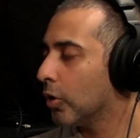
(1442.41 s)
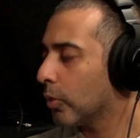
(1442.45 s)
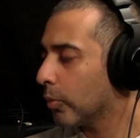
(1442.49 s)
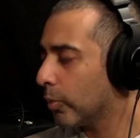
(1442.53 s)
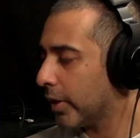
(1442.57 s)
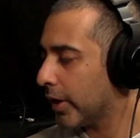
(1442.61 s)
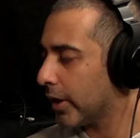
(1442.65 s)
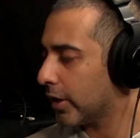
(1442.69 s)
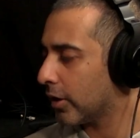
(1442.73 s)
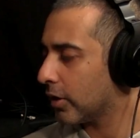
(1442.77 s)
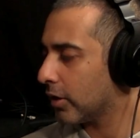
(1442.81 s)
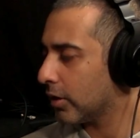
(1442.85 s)

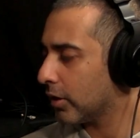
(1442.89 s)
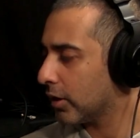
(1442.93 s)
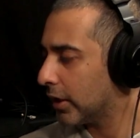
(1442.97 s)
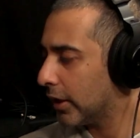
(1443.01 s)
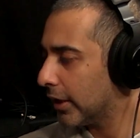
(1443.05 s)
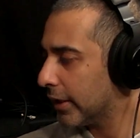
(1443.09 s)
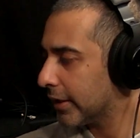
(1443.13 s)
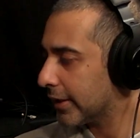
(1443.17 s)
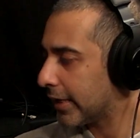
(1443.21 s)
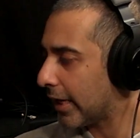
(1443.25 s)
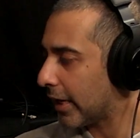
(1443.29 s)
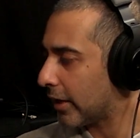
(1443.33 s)
where
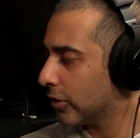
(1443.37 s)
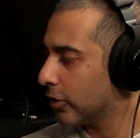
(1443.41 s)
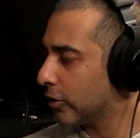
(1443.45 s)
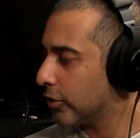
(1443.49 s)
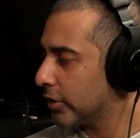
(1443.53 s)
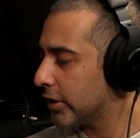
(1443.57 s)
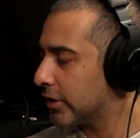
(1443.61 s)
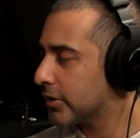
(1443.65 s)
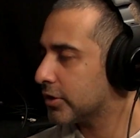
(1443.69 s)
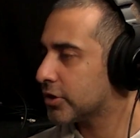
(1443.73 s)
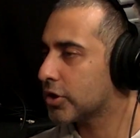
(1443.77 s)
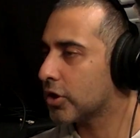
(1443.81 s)

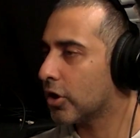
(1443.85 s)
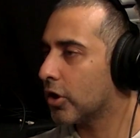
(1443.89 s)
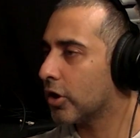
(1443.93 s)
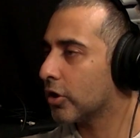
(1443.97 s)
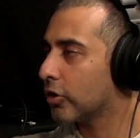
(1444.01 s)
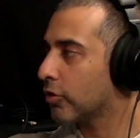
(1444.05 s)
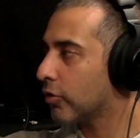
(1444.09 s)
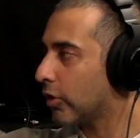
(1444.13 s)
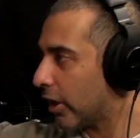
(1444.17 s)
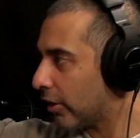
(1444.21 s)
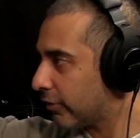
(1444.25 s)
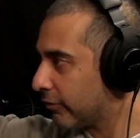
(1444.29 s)
Catalonians
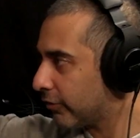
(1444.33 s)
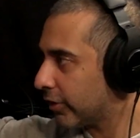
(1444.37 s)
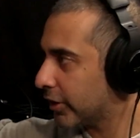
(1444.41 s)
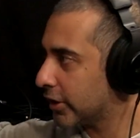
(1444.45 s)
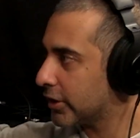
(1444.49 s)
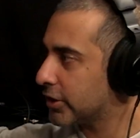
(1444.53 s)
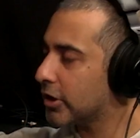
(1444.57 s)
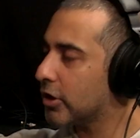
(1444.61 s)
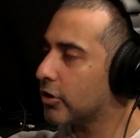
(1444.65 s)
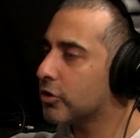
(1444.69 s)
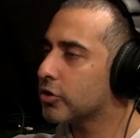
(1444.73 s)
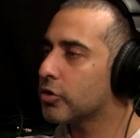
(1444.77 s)
start
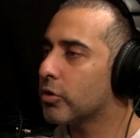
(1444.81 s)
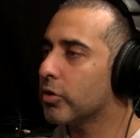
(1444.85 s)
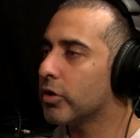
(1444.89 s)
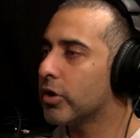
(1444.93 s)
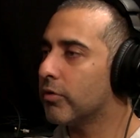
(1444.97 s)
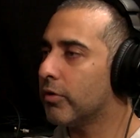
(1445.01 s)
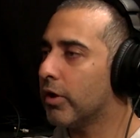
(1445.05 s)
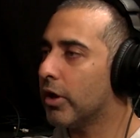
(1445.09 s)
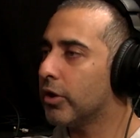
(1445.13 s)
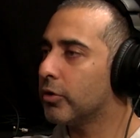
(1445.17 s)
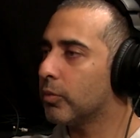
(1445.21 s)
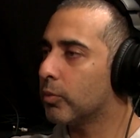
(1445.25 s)
crowdfunding territory
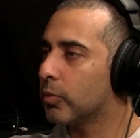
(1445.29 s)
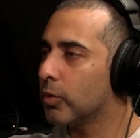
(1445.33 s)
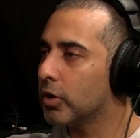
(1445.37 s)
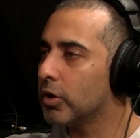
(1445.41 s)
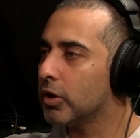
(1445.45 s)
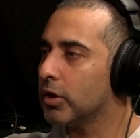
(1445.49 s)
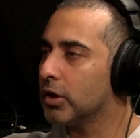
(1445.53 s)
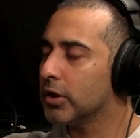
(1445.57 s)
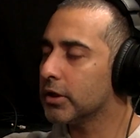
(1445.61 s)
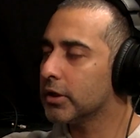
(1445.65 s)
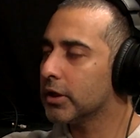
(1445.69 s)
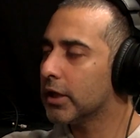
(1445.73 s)
around the
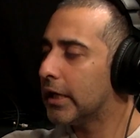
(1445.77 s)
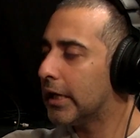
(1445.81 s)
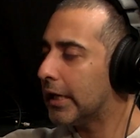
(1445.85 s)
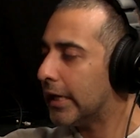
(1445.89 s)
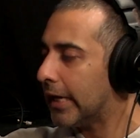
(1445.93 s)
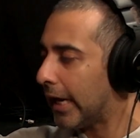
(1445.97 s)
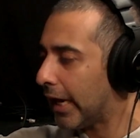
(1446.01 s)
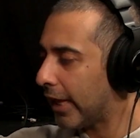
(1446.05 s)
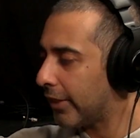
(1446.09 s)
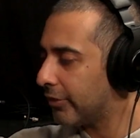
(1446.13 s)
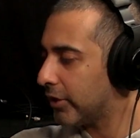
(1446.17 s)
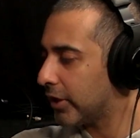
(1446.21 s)
world,
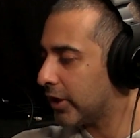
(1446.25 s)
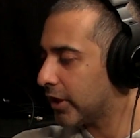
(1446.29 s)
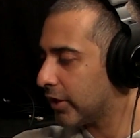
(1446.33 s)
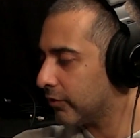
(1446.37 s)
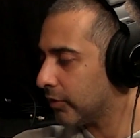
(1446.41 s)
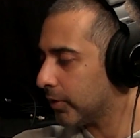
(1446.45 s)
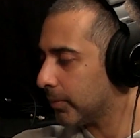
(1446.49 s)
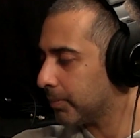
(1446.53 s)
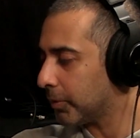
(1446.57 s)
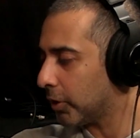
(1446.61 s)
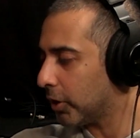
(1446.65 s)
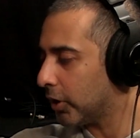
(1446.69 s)
and they
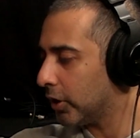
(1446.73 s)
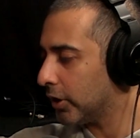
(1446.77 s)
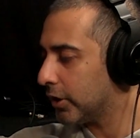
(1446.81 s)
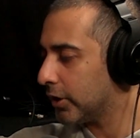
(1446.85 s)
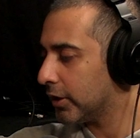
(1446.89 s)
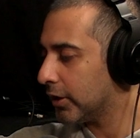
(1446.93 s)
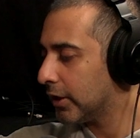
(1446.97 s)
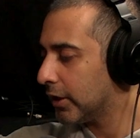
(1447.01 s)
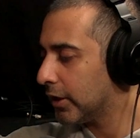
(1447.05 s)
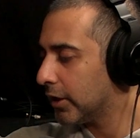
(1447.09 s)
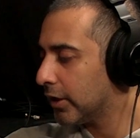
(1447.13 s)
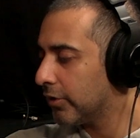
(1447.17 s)
give up
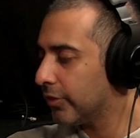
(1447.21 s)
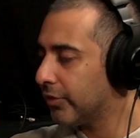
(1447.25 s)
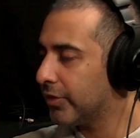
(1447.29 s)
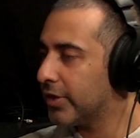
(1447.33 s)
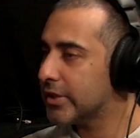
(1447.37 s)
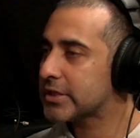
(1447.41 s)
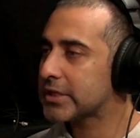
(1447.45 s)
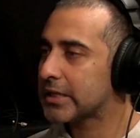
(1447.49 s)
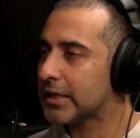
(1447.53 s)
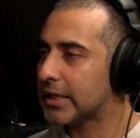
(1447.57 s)
on this